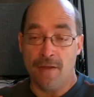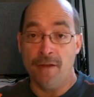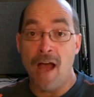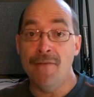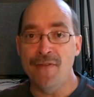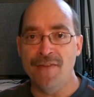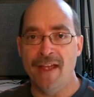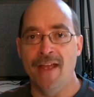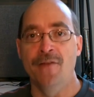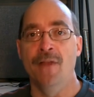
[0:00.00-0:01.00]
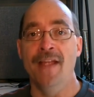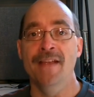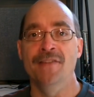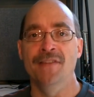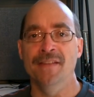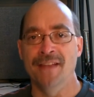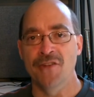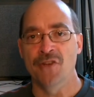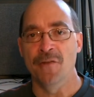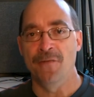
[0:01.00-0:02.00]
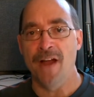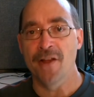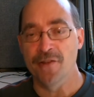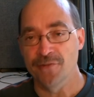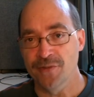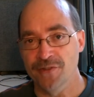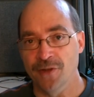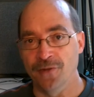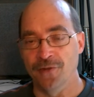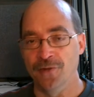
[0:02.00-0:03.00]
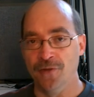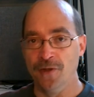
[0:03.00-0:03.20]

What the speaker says: and I've even had ESCs catch on fire as a result.